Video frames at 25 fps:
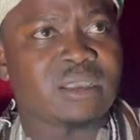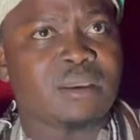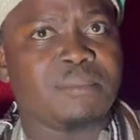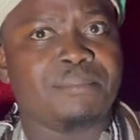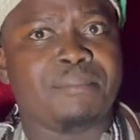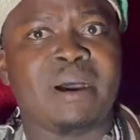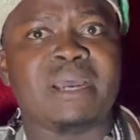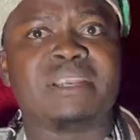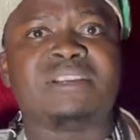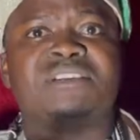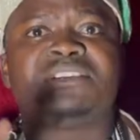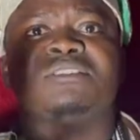
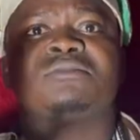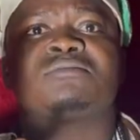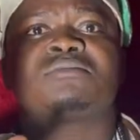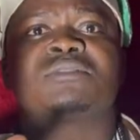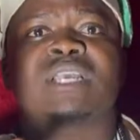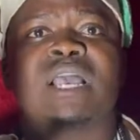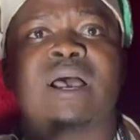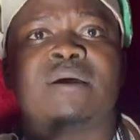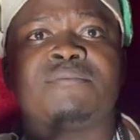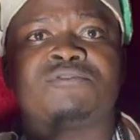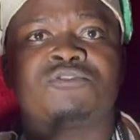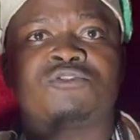my dreams
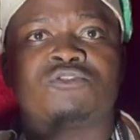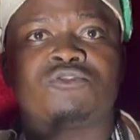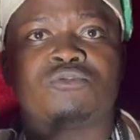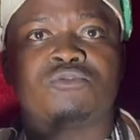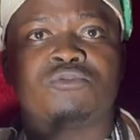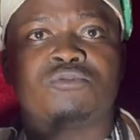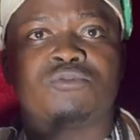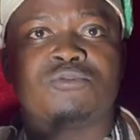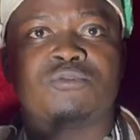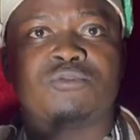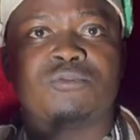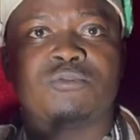comes
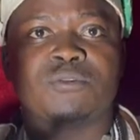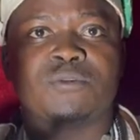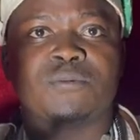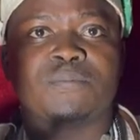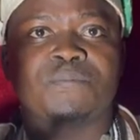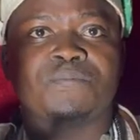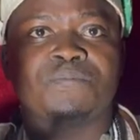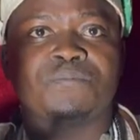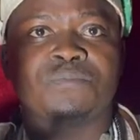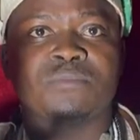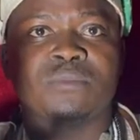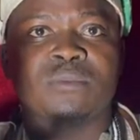true.
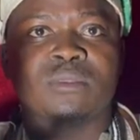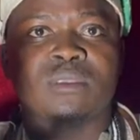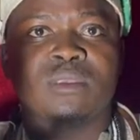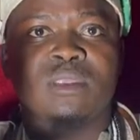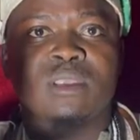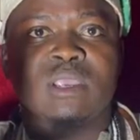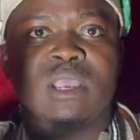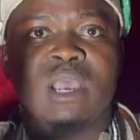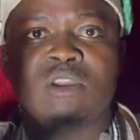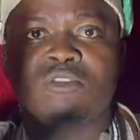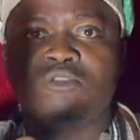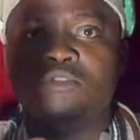
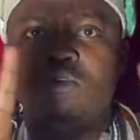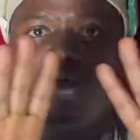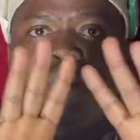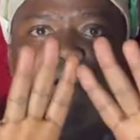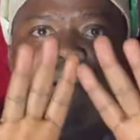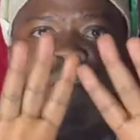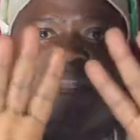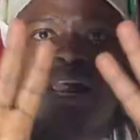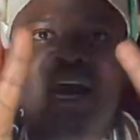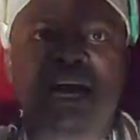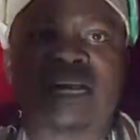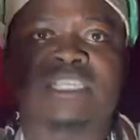I don't
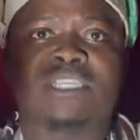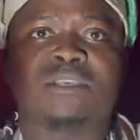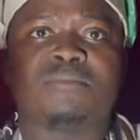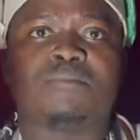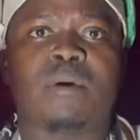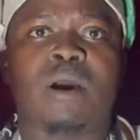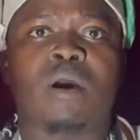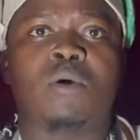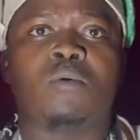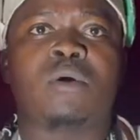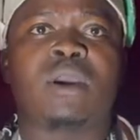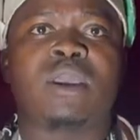want lies in
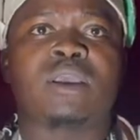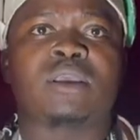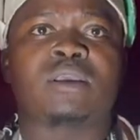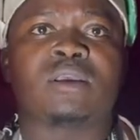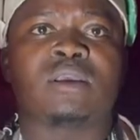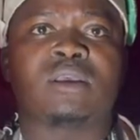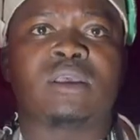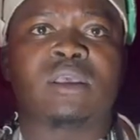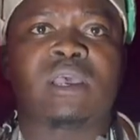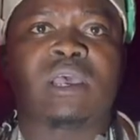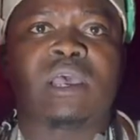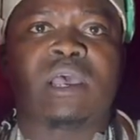my work.
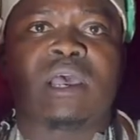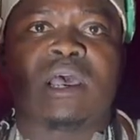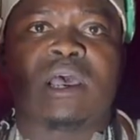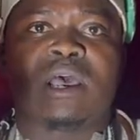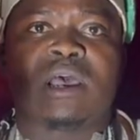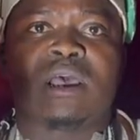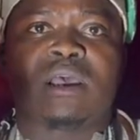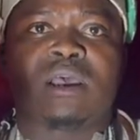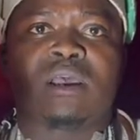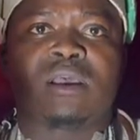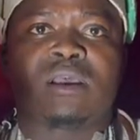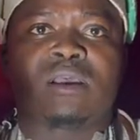
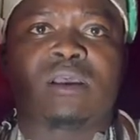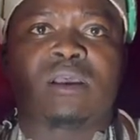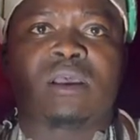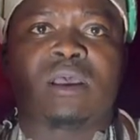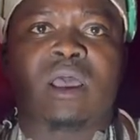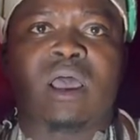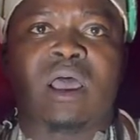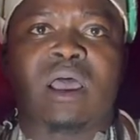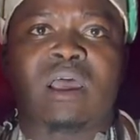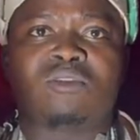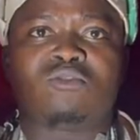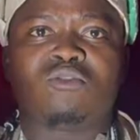
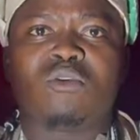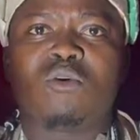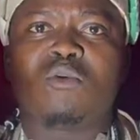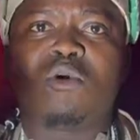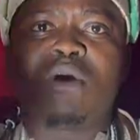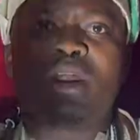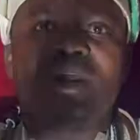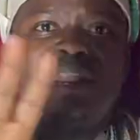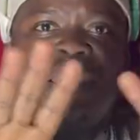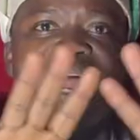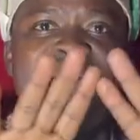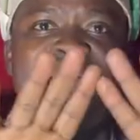I don't
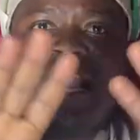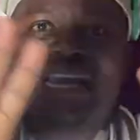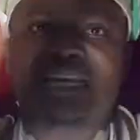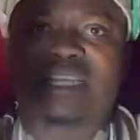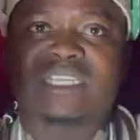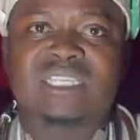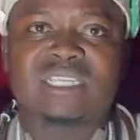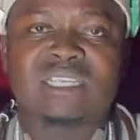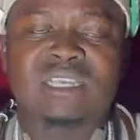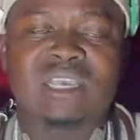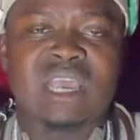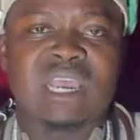want
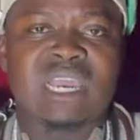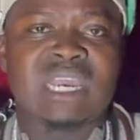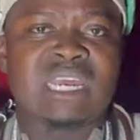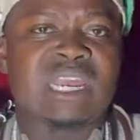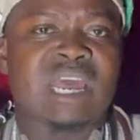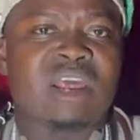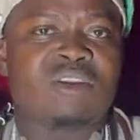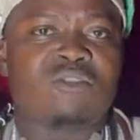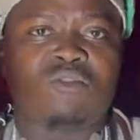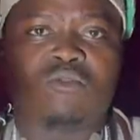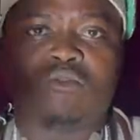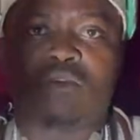lies.
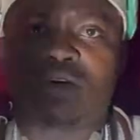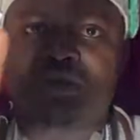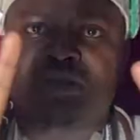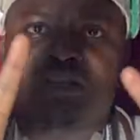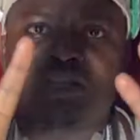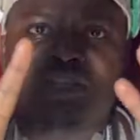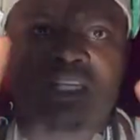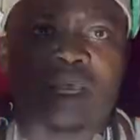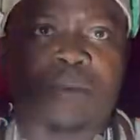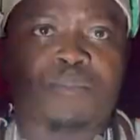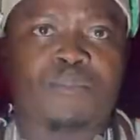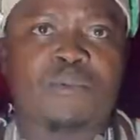And I don't want
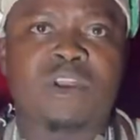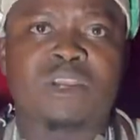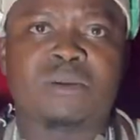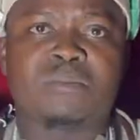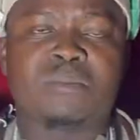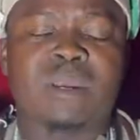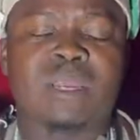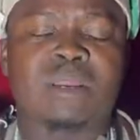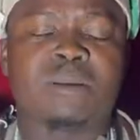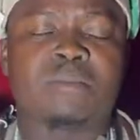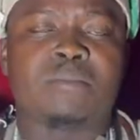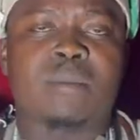
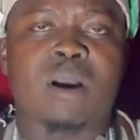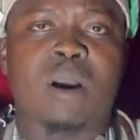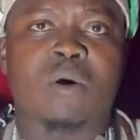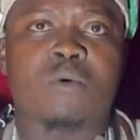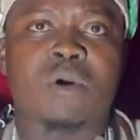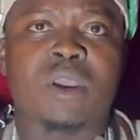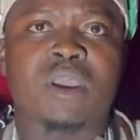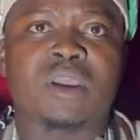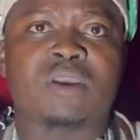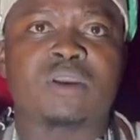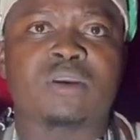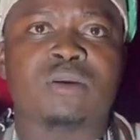disappointment in my
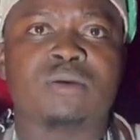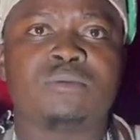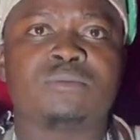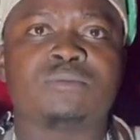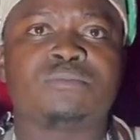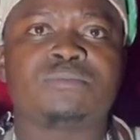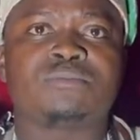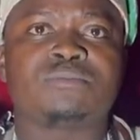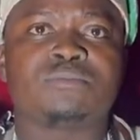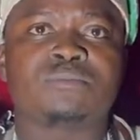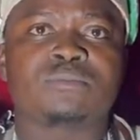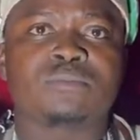work.
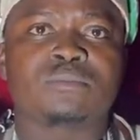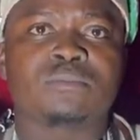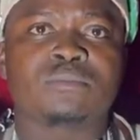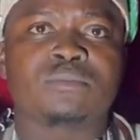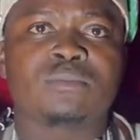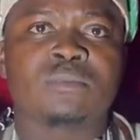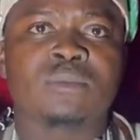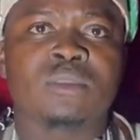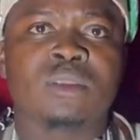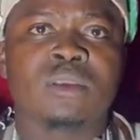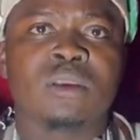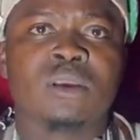
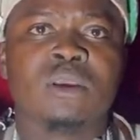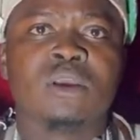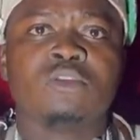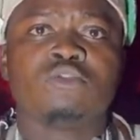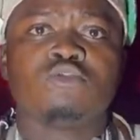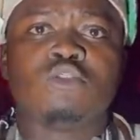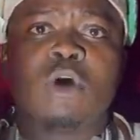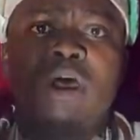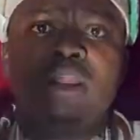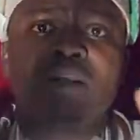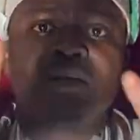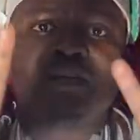
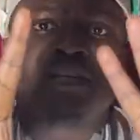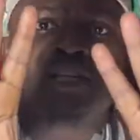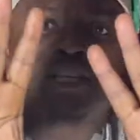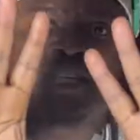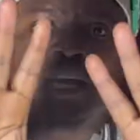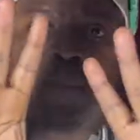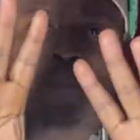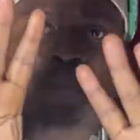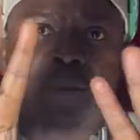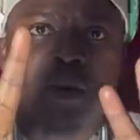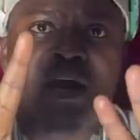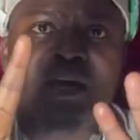Don't
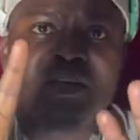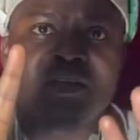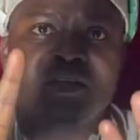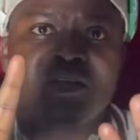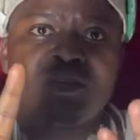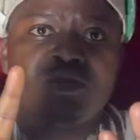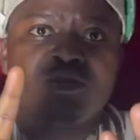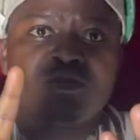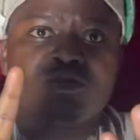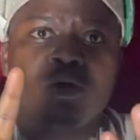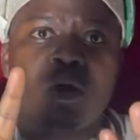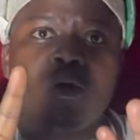
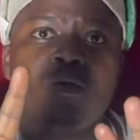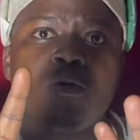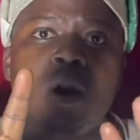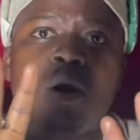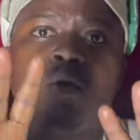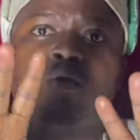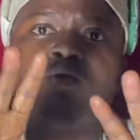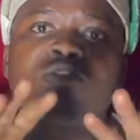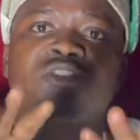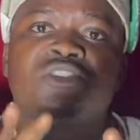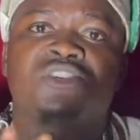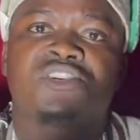disappoint someone
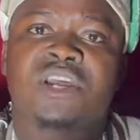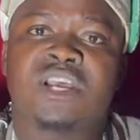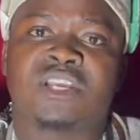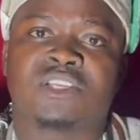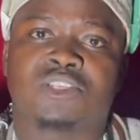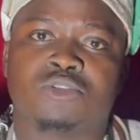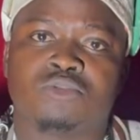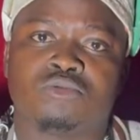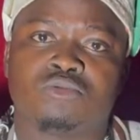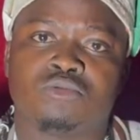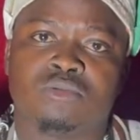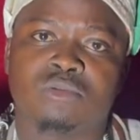who
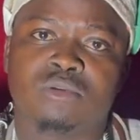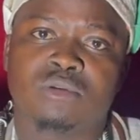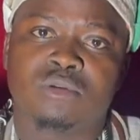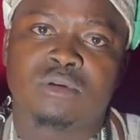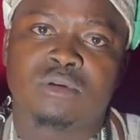trusts you.